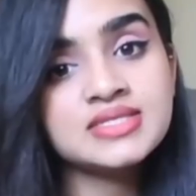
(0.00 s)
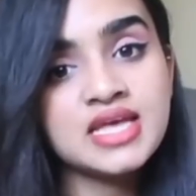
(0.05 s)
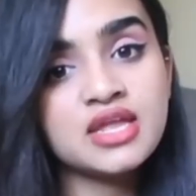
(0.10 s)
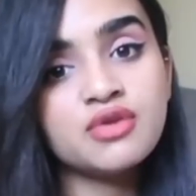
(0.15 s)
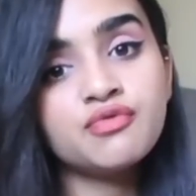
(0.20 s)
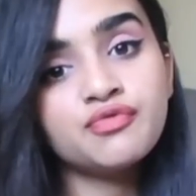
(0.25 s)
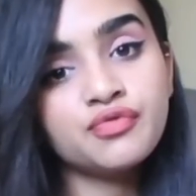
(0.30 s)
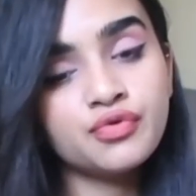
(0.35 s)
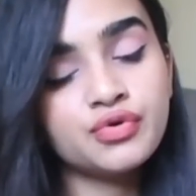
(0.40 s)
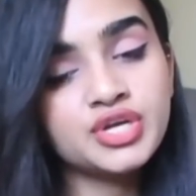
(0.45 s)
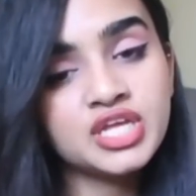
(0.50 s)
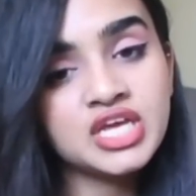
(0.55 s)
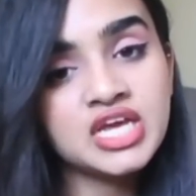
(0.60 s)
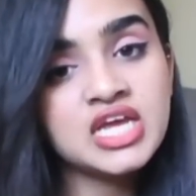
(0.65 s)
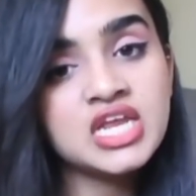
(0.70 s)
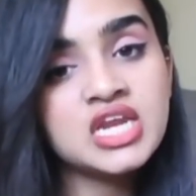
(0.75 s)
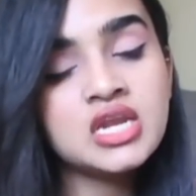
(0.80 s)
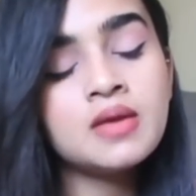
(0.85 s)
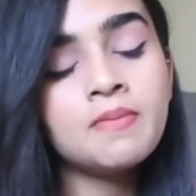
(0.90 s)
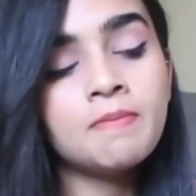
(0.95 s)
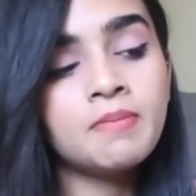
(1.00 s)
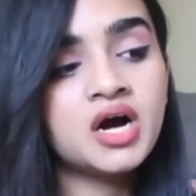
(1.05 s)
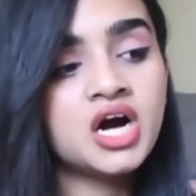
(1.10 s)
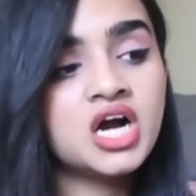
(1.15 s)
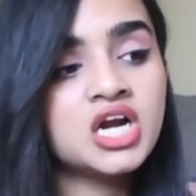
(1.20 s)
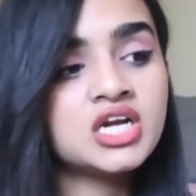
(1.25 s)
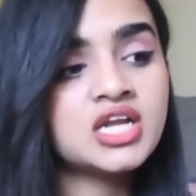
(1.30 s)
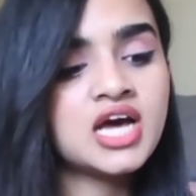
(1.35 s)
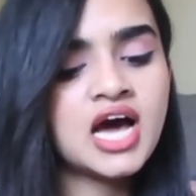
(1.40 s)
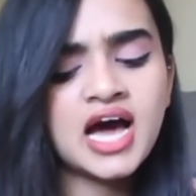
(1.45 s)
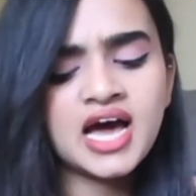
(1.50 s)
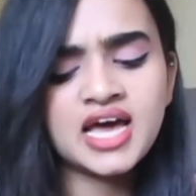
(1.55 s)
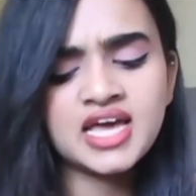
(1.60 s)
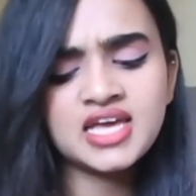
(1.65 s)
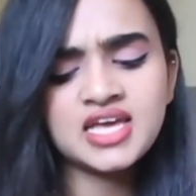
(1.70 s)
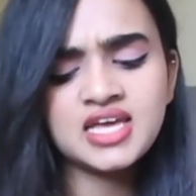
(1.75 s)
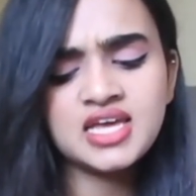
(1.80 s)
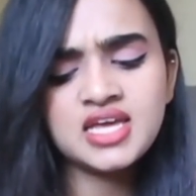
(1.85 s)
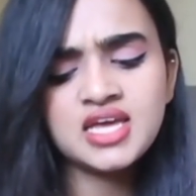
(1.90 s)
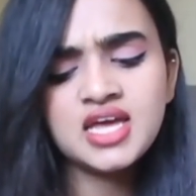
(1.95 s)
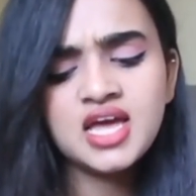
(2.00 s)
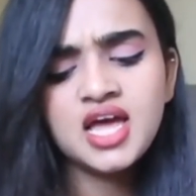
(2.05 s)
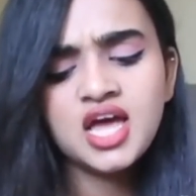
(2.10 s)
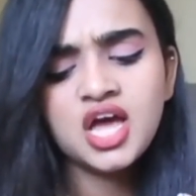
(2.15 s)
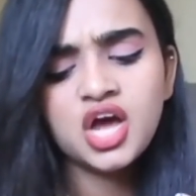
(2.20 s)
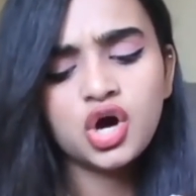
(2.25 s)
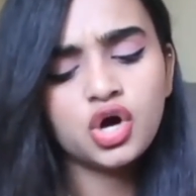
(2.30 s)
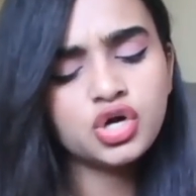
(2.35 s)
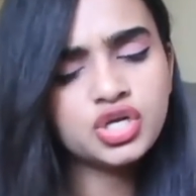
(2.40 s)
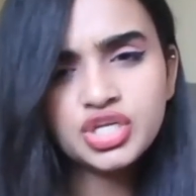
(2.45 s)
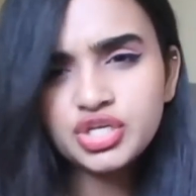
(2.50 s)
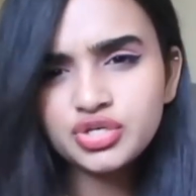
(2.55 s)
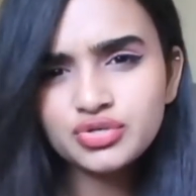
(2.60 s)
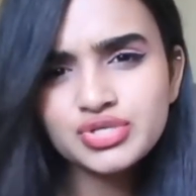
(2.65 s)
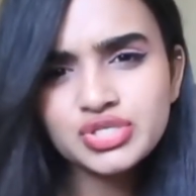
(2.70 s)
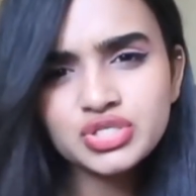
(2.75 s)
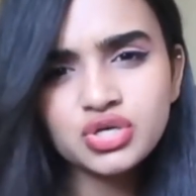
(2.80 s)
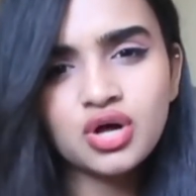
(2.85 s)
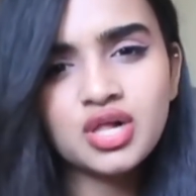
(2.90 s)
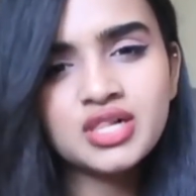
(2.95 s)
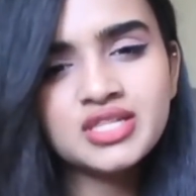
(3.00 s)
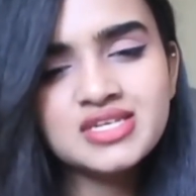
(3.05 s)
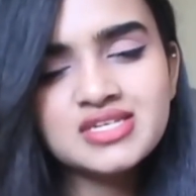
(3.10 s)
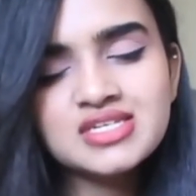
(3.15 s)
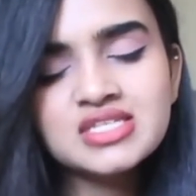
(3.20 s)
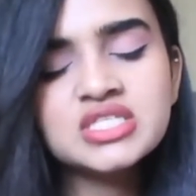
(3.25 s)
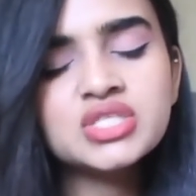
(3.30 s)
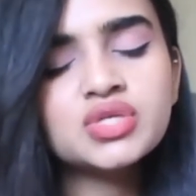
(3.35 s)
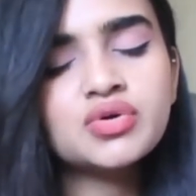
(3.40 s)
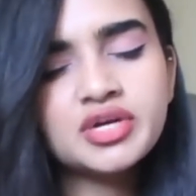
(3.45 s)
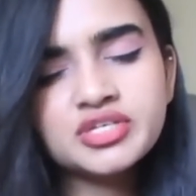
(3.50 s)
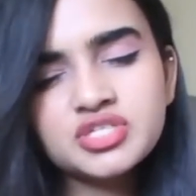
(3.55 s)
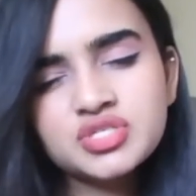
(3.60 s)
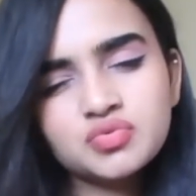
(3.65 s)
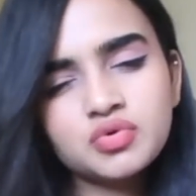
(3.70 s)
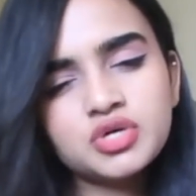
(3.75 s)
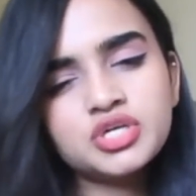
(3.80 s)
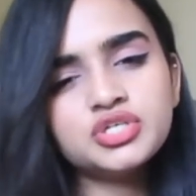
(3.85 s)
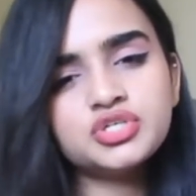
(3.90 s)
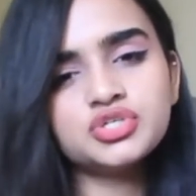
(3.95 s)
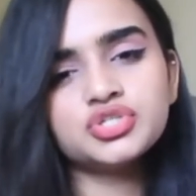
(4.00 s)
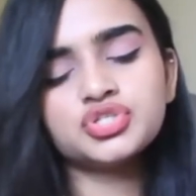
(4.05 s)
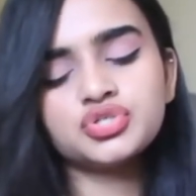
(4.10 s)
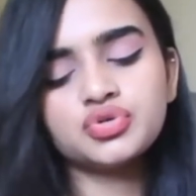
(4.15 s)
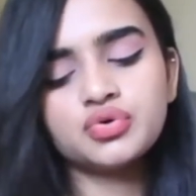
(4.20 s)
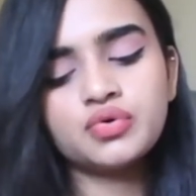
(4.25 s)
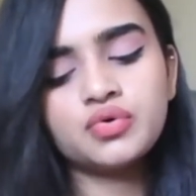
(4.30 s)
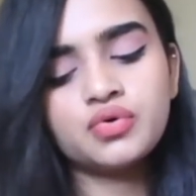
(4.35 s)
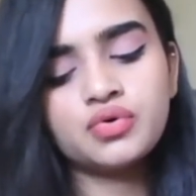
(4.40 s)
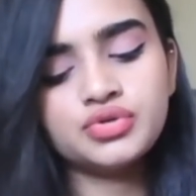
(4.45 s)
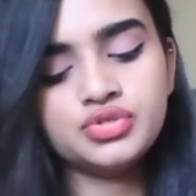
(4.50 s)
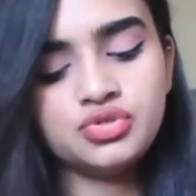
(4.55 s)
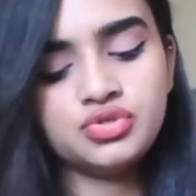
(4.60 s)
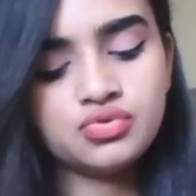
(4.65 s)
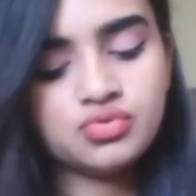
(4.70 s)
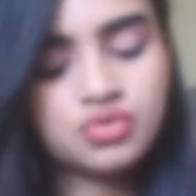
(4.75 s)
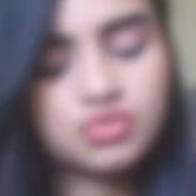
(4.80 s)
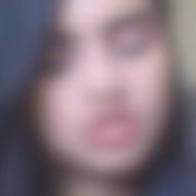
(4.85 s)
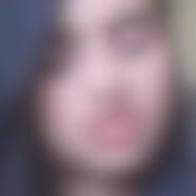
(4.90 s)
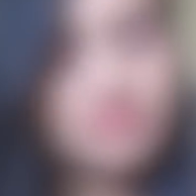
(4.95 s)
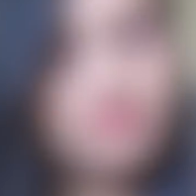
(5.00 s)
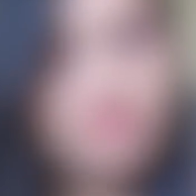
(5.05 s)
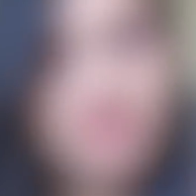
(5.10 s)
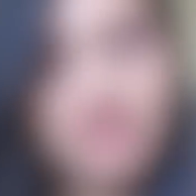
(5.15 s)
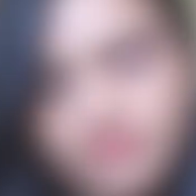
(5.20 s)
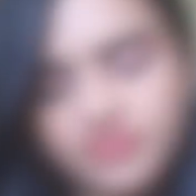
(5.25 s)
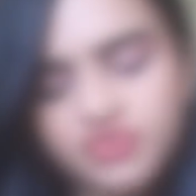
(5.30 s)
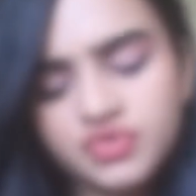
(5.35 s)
in 14, but I only use all these, so I just wanted to show you all of that.